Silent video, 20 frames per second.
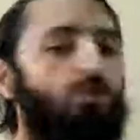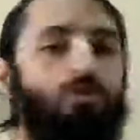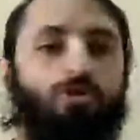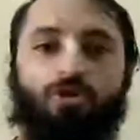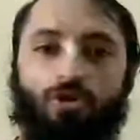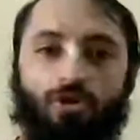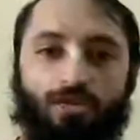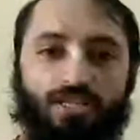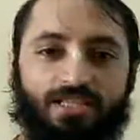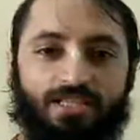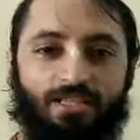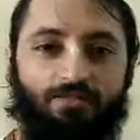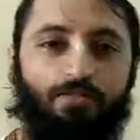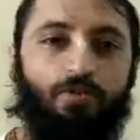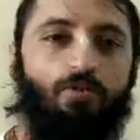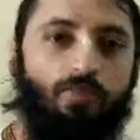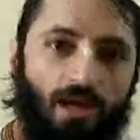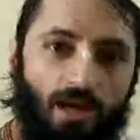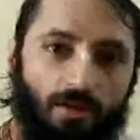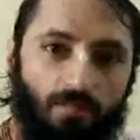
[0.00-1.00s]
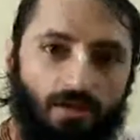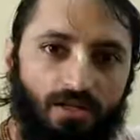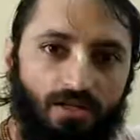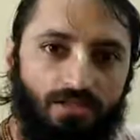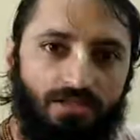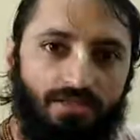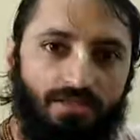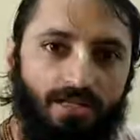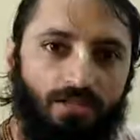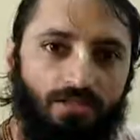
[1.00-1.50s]
Should he shift to Brahman
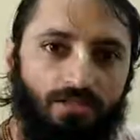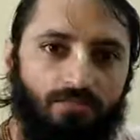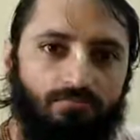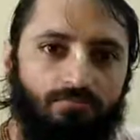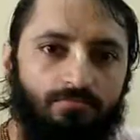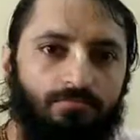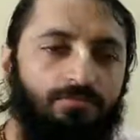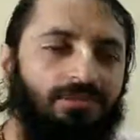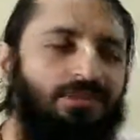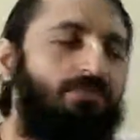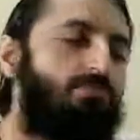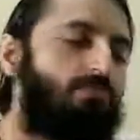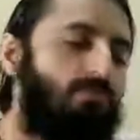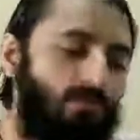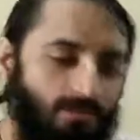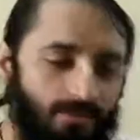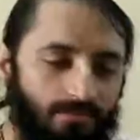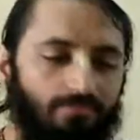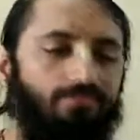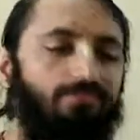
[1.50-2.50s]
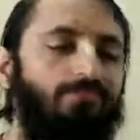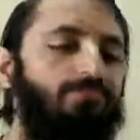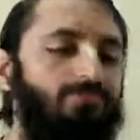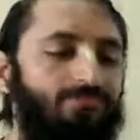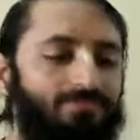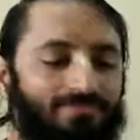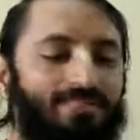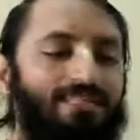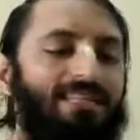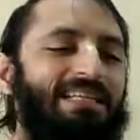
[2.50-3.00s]
stage? Well,
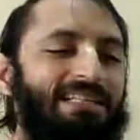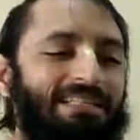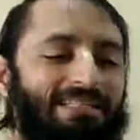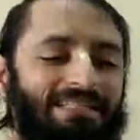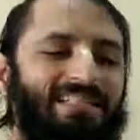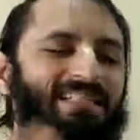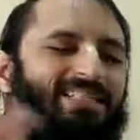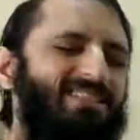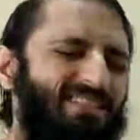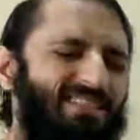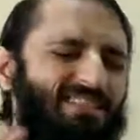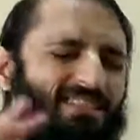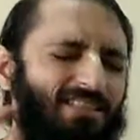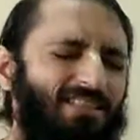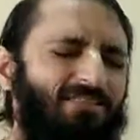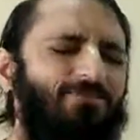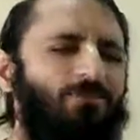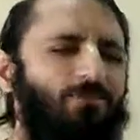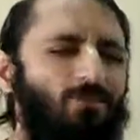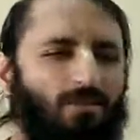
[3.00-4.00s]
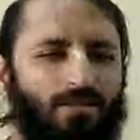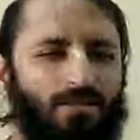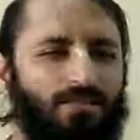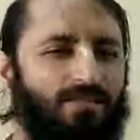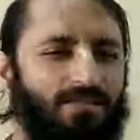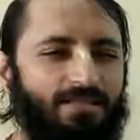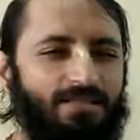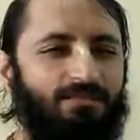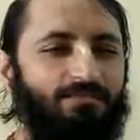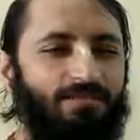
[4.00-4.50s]
he shifts or
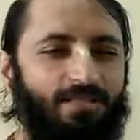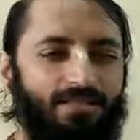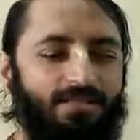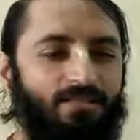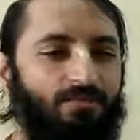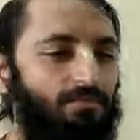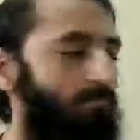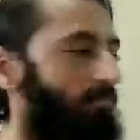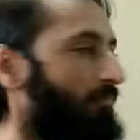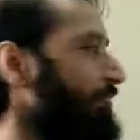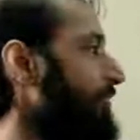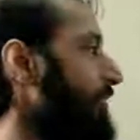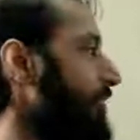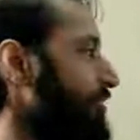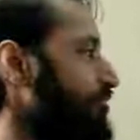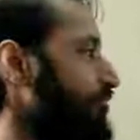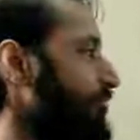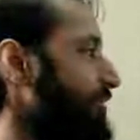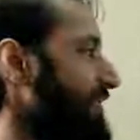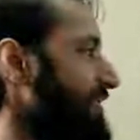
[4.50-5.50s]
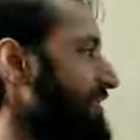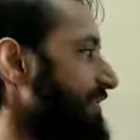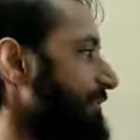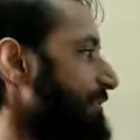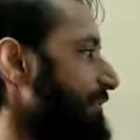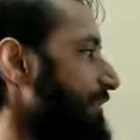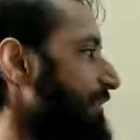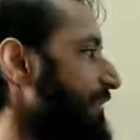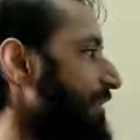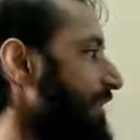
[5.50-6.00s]
doesn't shift, doesn't so much,
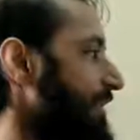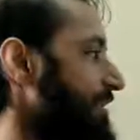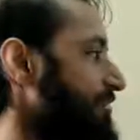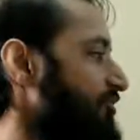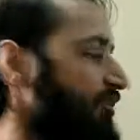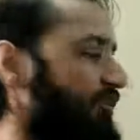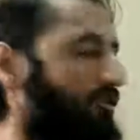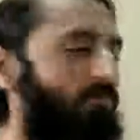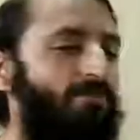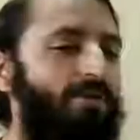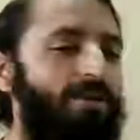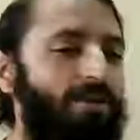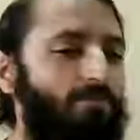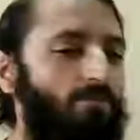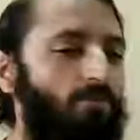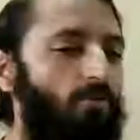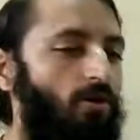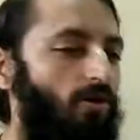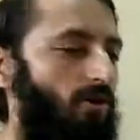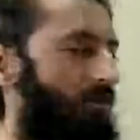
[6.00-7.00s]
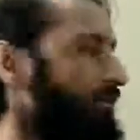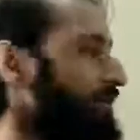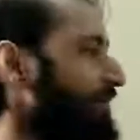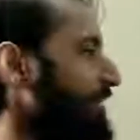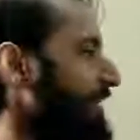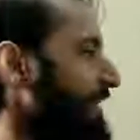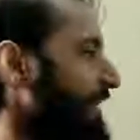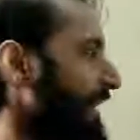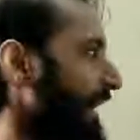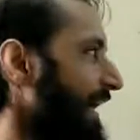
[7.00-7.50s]
is not very important,
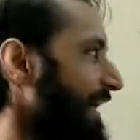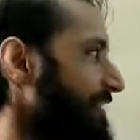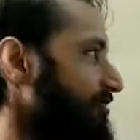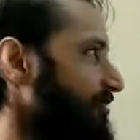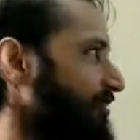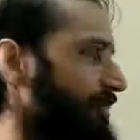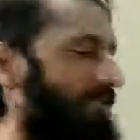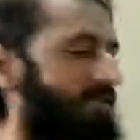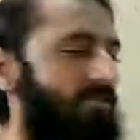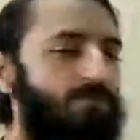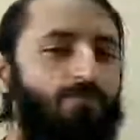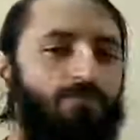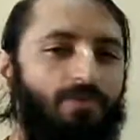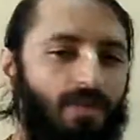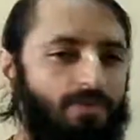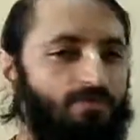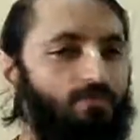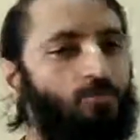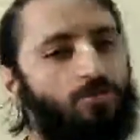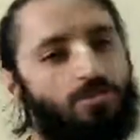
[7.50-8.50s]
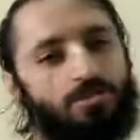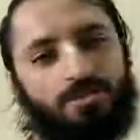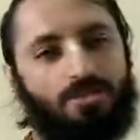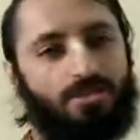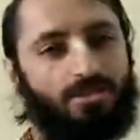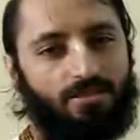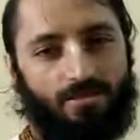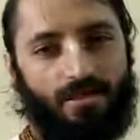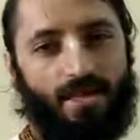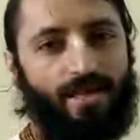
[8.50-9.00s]
as long as the fast
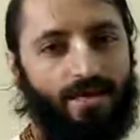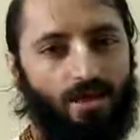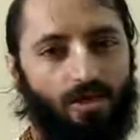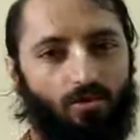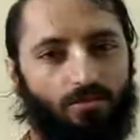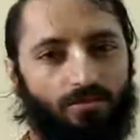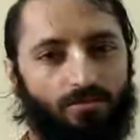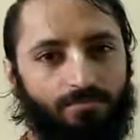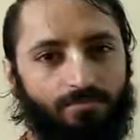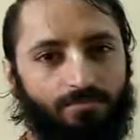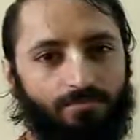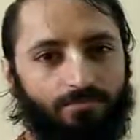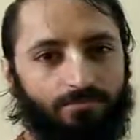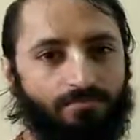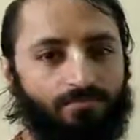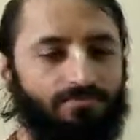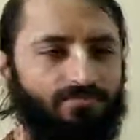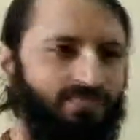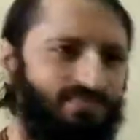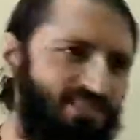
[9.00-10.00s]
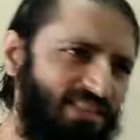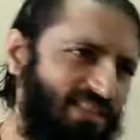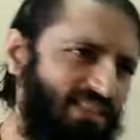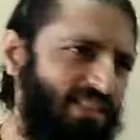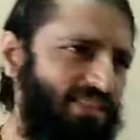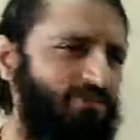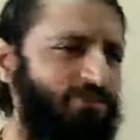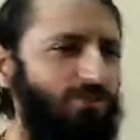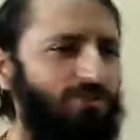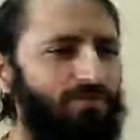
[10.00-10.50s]
process is carried out.
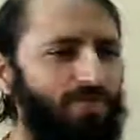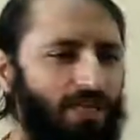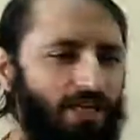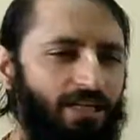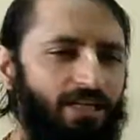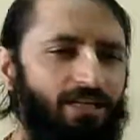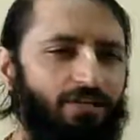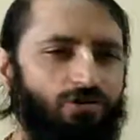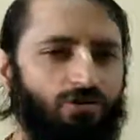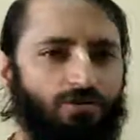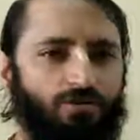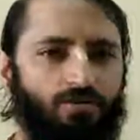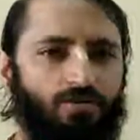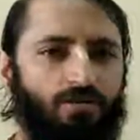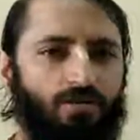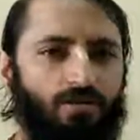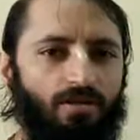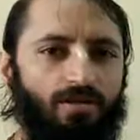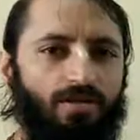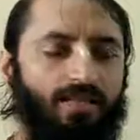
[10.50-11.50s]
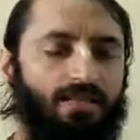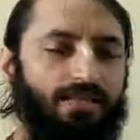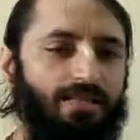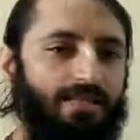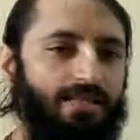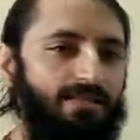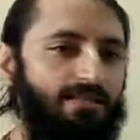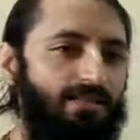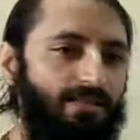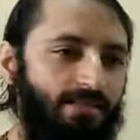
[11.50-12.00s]
Even if he continues in
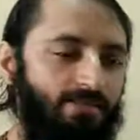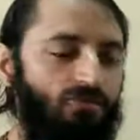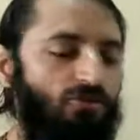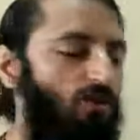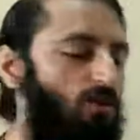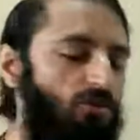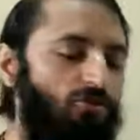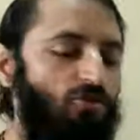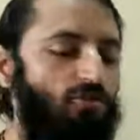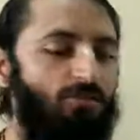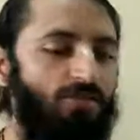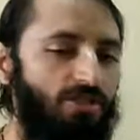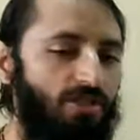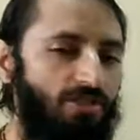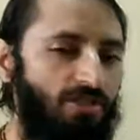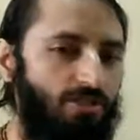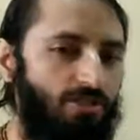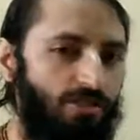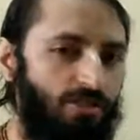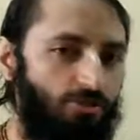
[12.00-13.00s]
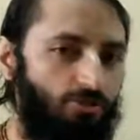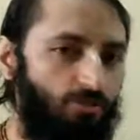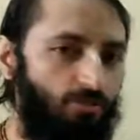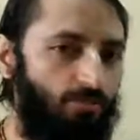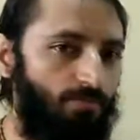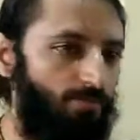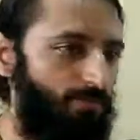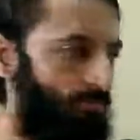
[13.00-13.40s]
that state, it's not so much an issue.